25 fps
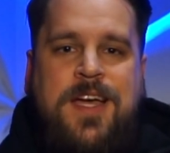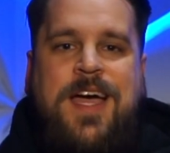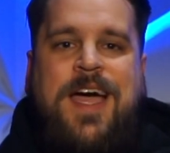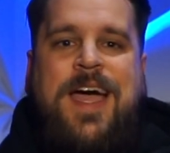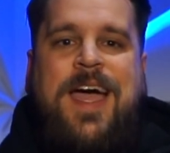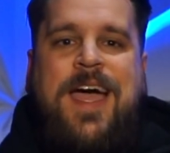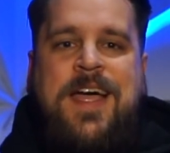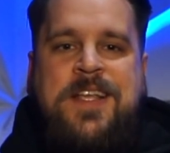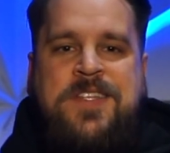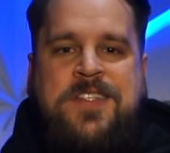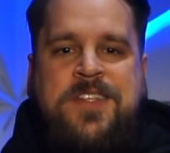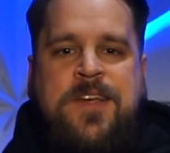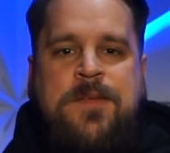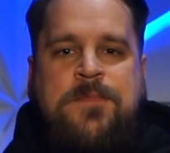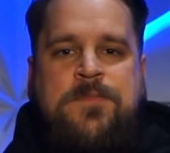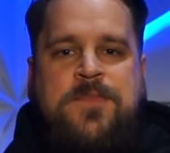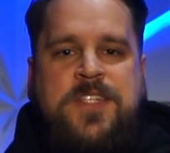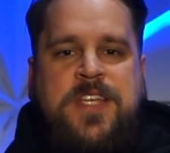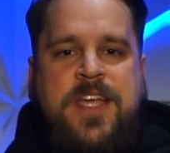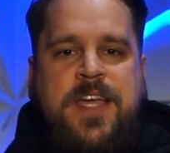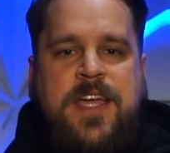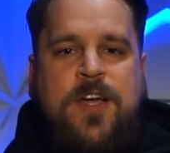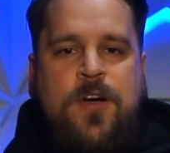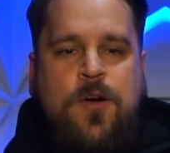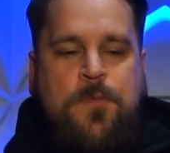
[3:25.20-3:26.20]
Ask him
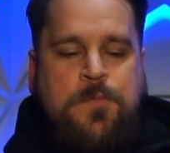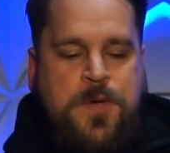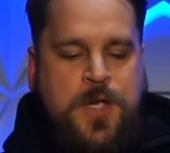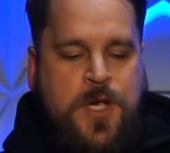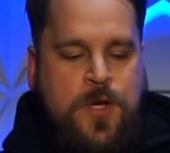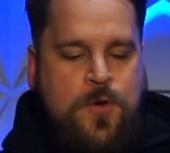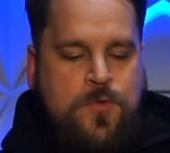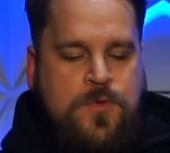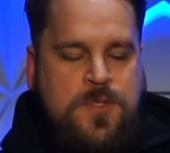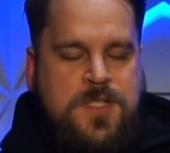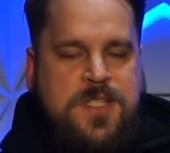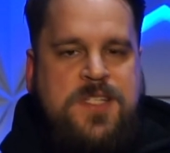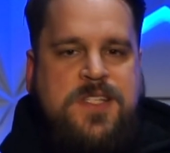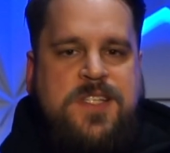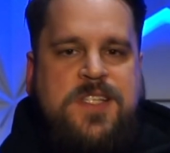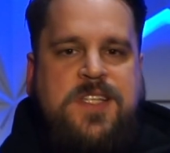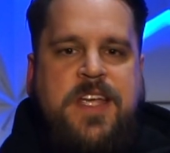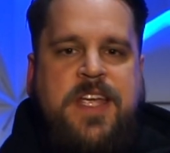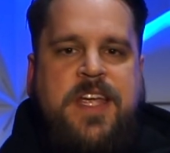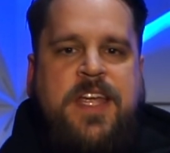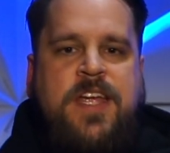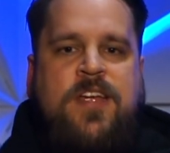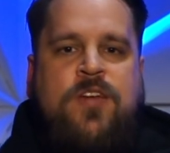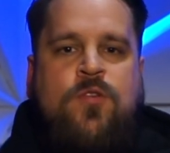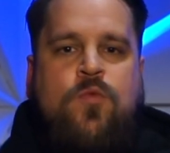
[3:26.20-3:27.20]
to help you
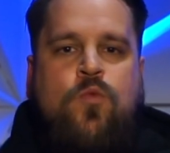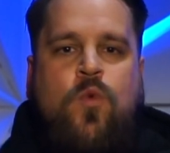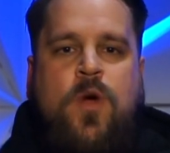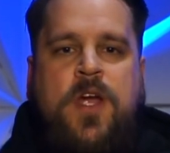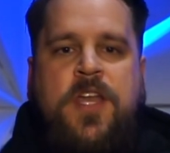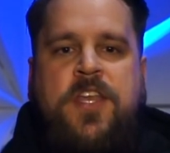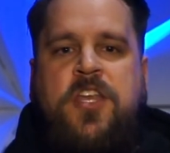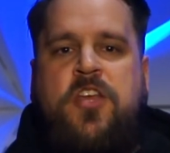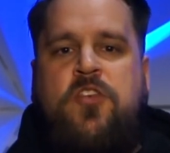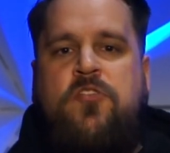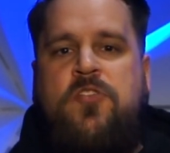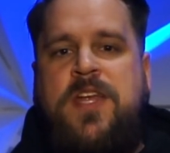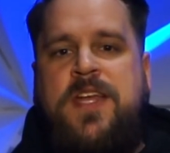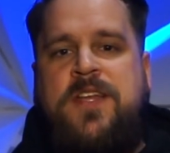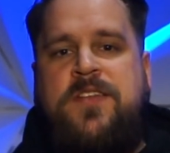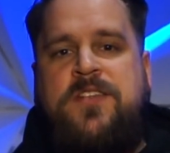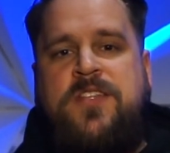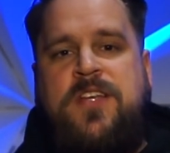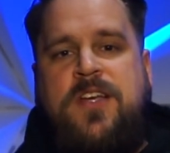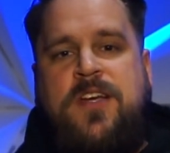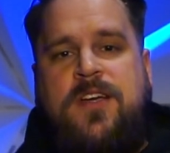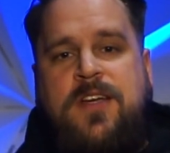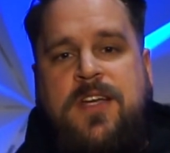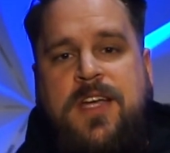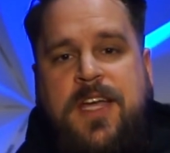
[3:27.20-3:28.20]
see when you need
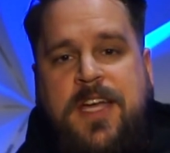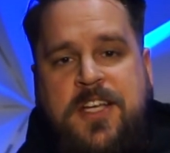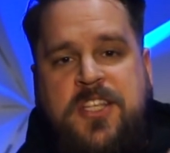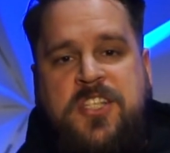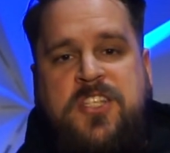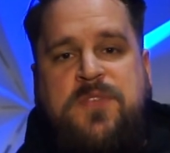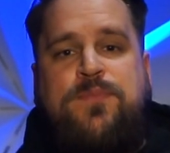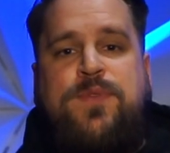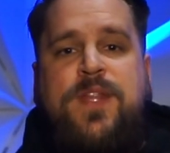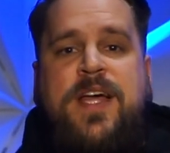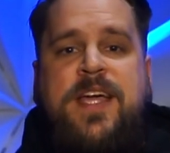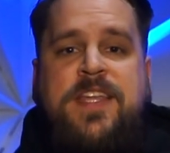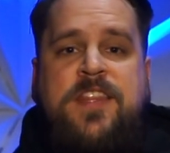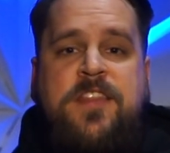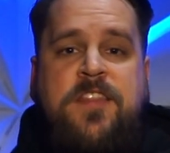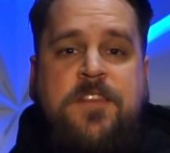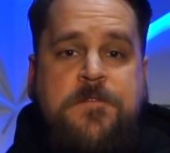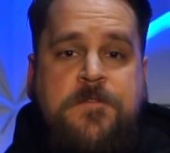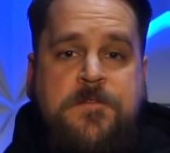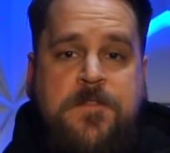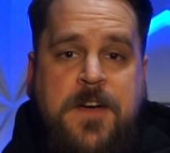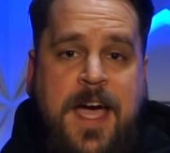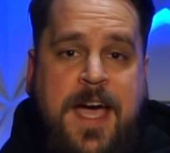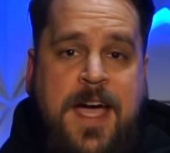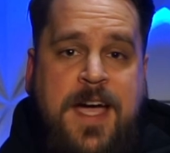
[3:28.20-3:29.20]
to explain the
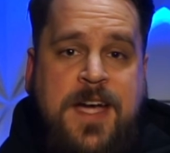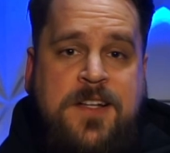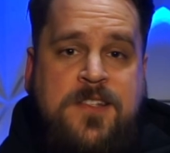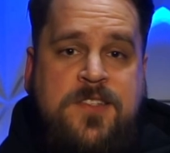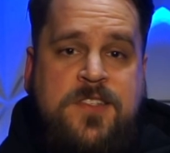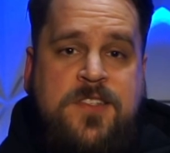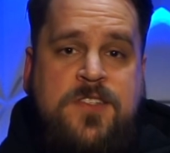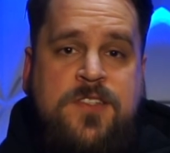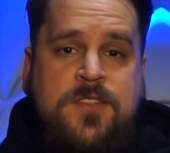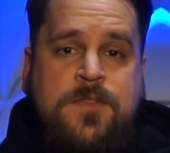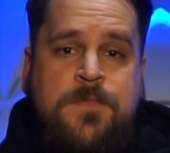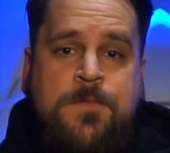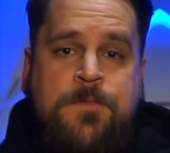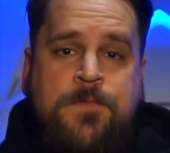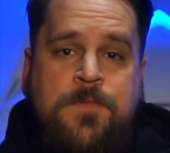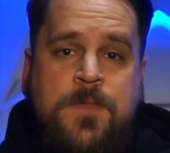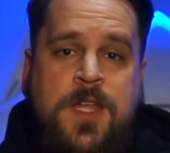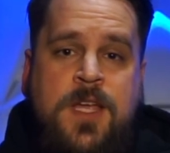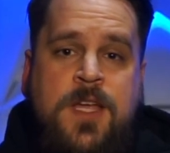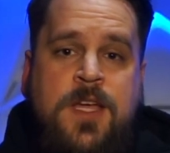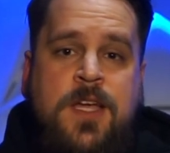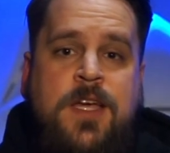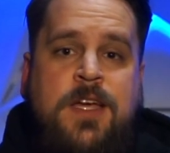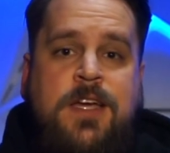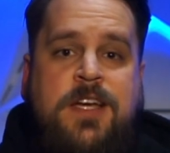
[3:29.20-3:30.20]
facts,
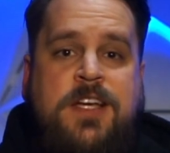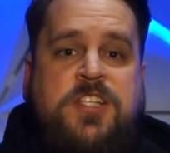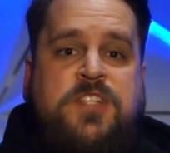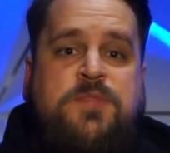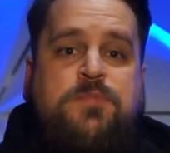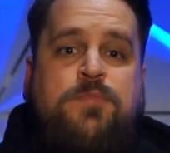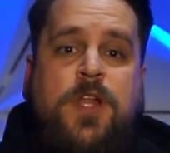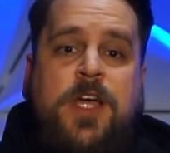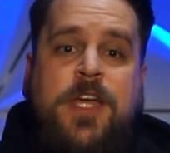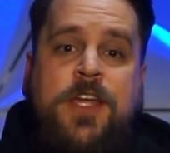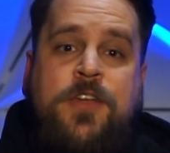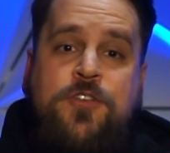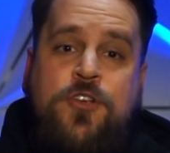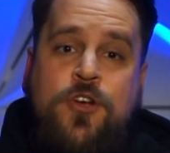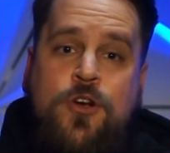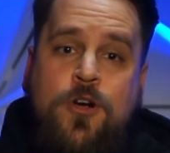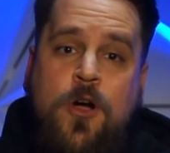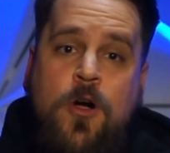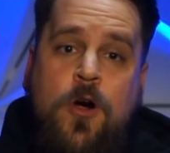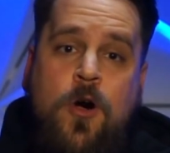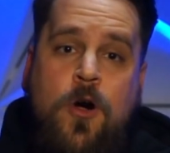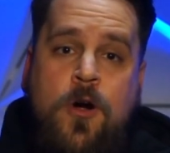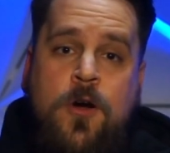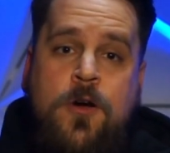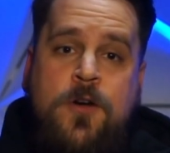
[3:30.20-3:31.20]
explain your
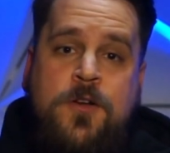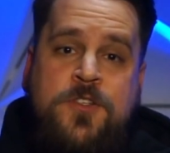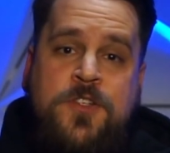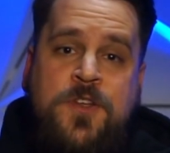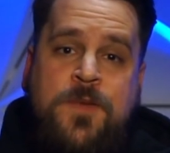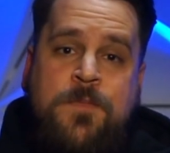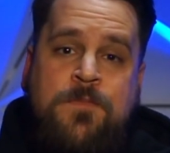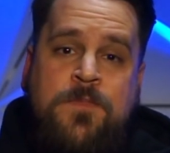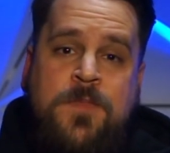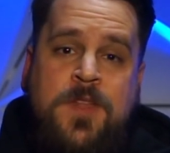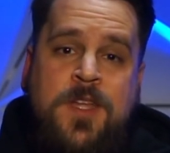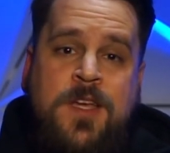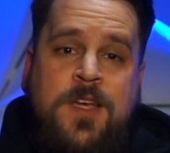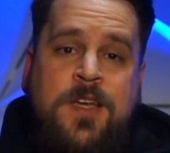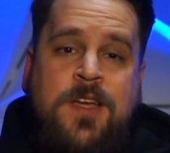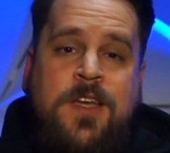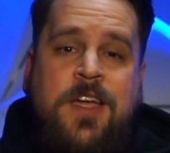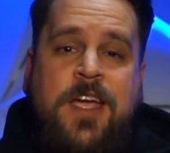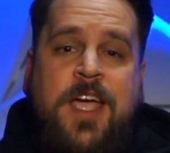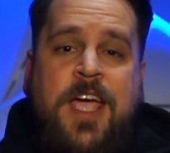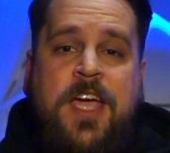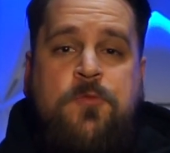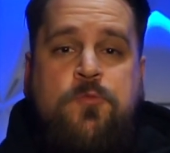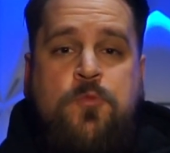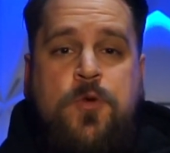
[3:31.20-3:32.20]
heart,
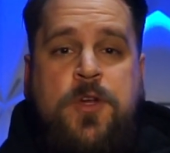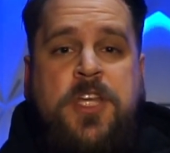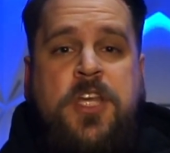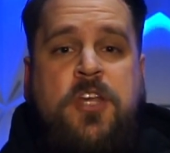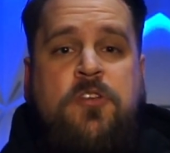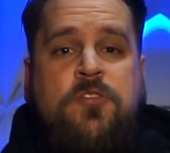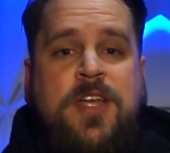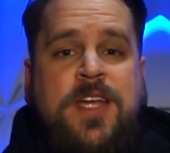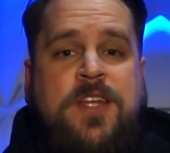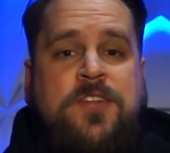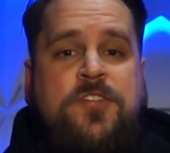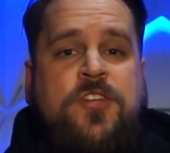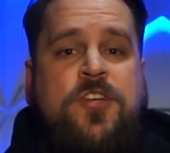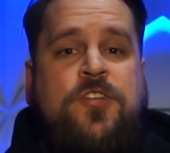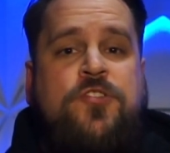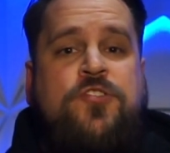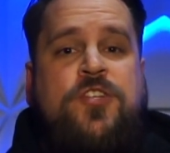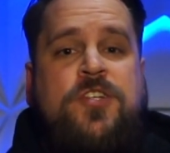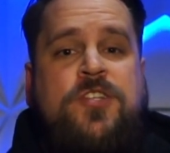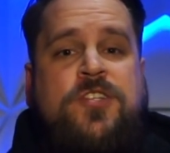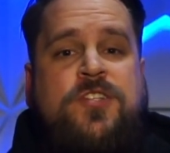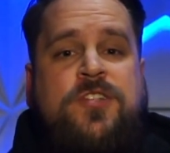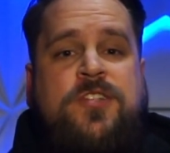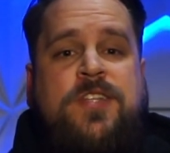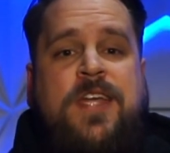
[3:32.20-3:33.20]
and when you need to
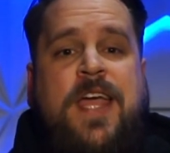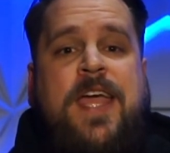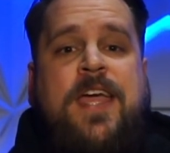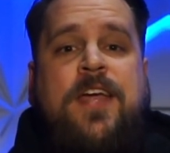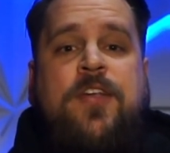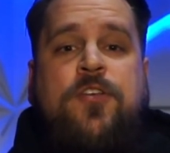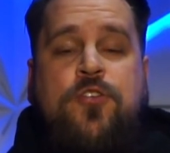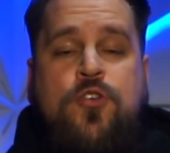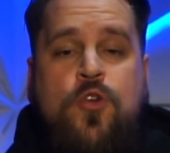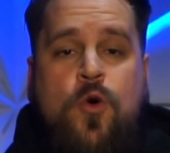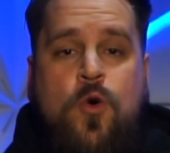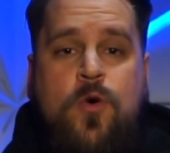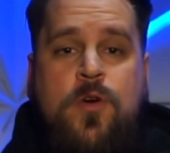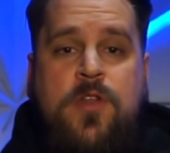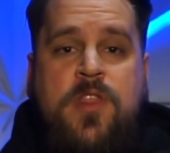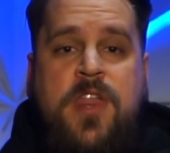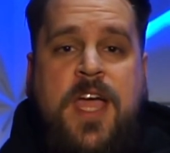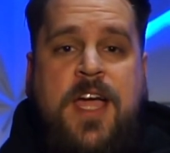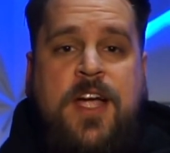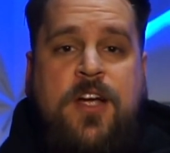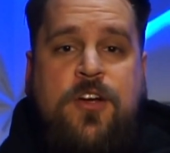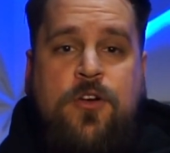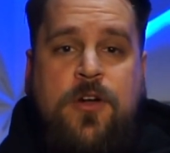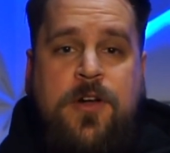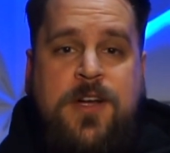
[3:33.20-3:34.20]
just ignore
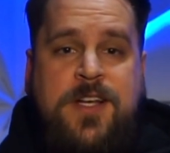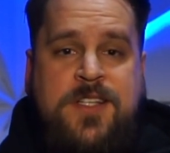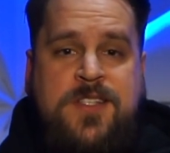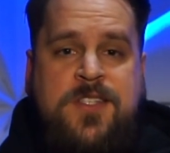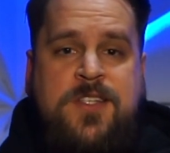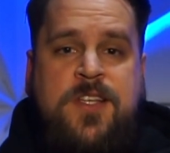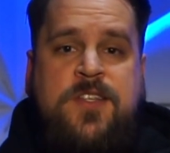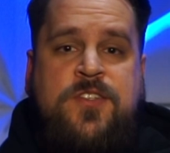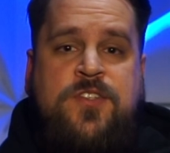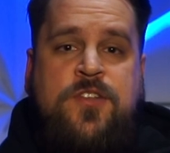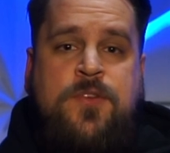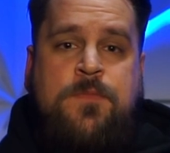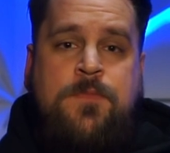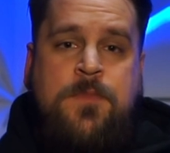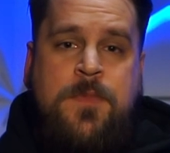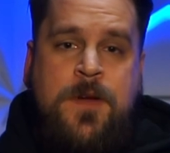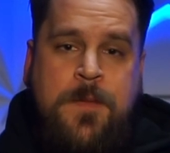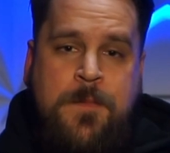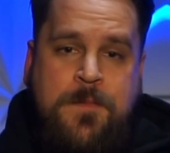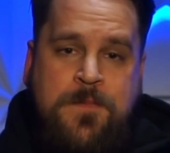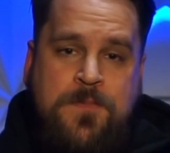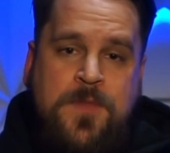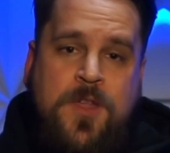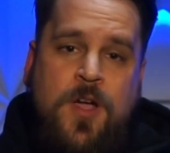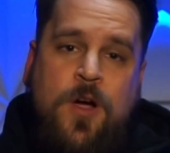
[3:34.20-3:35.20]
that criticism
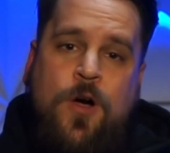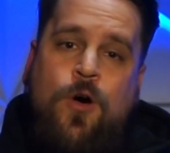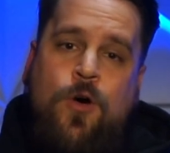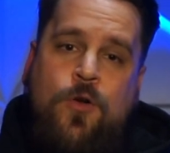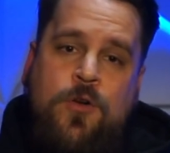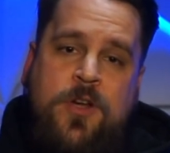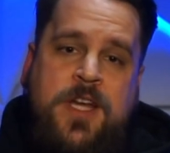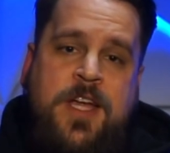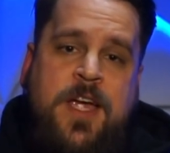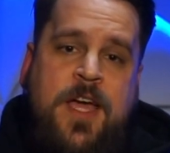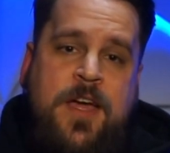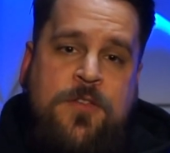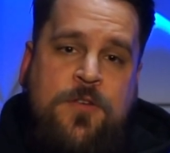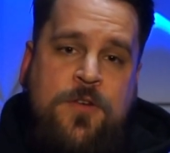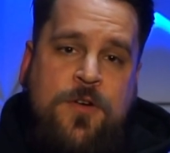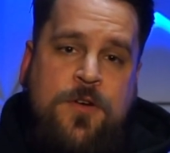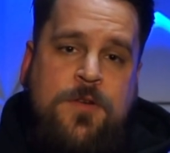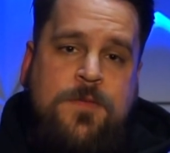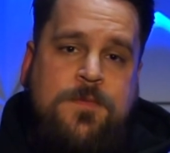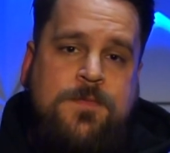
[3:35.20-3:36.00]
altogether.